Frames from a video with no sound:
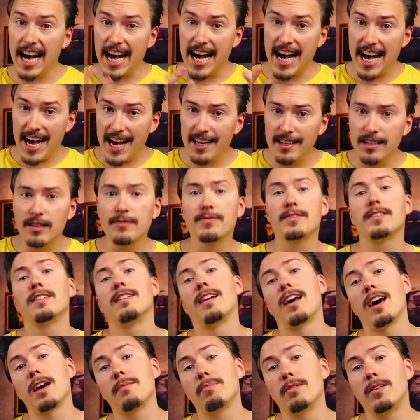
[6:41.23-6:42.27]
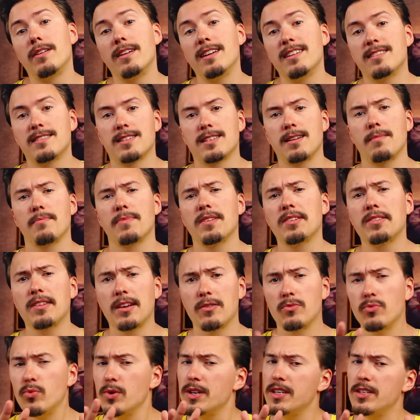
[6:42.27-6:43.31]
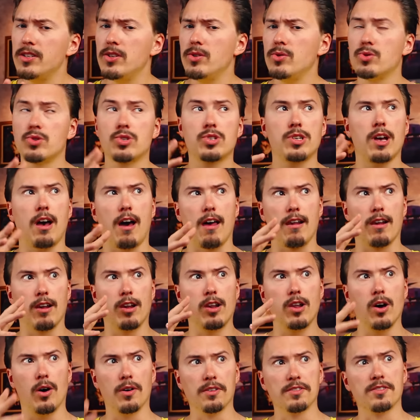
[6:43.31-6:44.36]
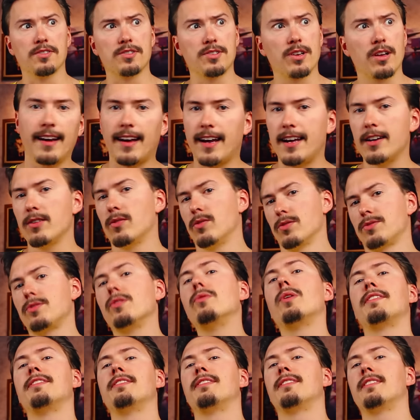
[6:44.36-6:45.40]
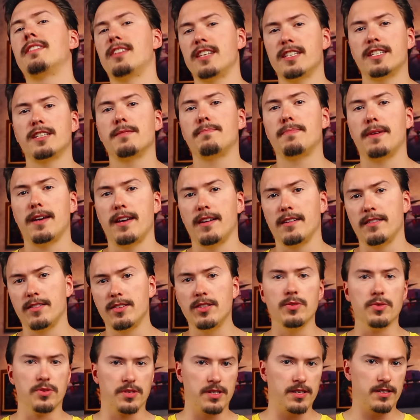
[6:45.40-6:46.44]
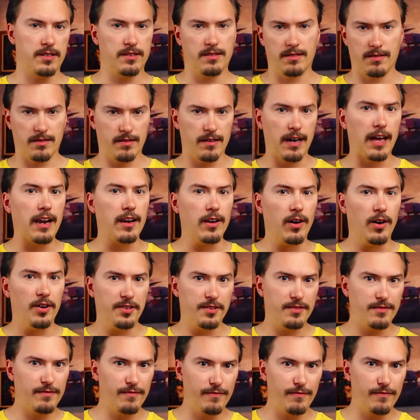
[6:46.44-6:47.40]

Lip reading: and if the library is something that we use a lot and also anticipate using a lot